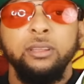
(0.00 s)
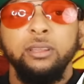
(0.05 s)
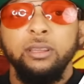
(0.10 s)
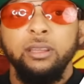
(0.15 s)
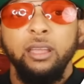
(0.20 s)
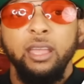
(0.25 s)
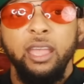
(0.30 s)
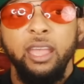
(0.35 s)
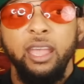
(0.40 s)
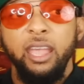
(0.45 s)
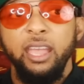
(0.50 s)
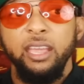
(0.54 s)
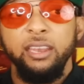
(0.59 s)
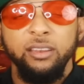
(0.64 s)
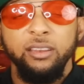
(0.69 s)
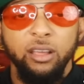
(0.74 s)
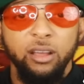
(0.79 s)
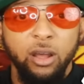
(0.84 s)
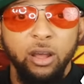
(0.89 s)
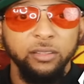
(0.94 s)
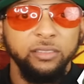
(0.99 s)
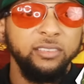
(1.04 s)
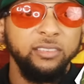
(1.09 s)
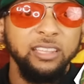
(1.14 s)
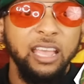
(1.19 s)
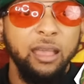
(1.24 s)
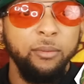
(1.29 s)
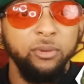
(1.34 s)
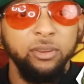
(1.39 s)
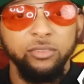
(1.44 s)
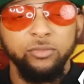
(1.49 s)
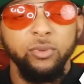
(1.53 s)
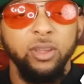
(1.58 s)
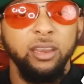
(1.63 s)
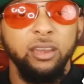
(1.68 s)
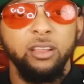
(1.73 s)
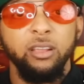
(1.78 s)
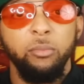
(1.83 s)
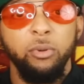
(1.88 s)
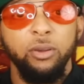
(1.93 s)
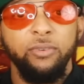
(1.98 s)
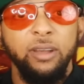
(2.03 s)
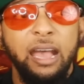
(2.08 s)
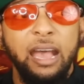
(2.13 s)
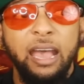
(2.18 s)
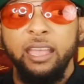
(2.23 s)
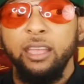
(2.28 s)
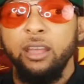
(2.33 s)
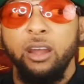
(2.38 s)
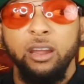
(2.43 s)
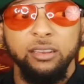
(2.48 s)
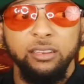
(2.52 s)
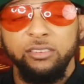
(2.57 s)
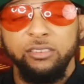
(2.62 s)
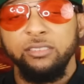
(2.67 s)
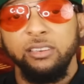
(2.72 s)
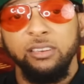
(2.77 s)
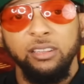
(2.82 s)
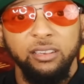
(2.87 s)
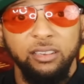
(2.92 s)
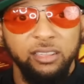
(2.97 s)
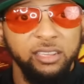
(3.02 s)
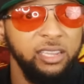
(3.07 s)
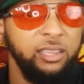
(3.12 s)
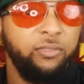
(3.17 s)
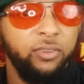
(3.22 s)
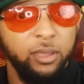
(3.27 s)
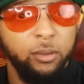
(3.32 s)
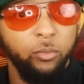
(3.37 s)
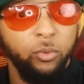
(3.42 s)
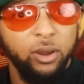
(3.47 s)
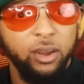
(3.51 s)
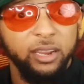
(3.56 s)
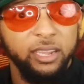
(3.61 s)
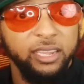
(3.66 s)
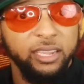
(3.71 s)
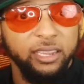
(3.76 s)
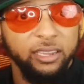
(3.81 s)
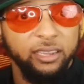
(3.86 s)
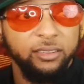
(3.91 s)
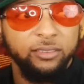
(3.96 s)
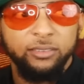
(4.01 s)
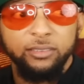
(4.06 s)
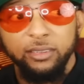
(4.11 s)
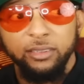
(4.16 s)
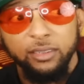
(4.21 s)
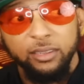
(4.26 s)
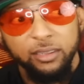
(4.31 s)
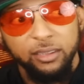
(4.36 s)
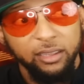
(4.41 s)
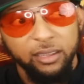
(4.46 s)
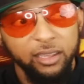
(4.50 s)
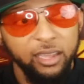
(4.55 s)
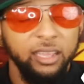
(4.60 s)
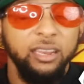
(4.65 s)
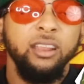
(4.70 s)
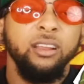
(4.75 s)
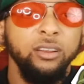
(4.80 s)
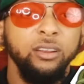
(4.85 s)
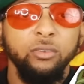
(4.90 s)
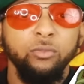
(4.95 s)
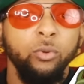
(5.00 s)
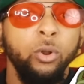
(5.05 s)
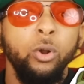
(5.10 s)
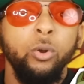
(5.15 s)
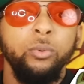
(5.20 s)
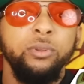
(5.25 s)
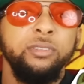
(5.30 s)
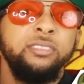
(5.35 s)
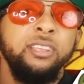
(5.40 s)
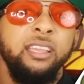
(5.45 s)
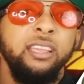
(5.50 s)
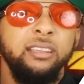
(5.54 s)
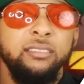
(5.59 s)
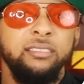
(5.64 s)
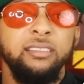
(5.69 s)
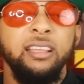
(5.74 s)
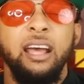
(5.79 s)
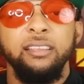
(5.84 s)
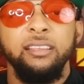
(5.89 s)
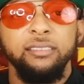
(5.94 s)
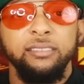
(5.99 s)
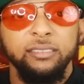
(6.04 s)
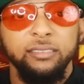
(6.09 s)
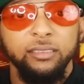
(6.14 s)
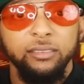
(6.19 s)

and Austin Seibert is ready to come off of IR, they're just going to leave him where he is, and they're going to roll with Zane Gonzalez.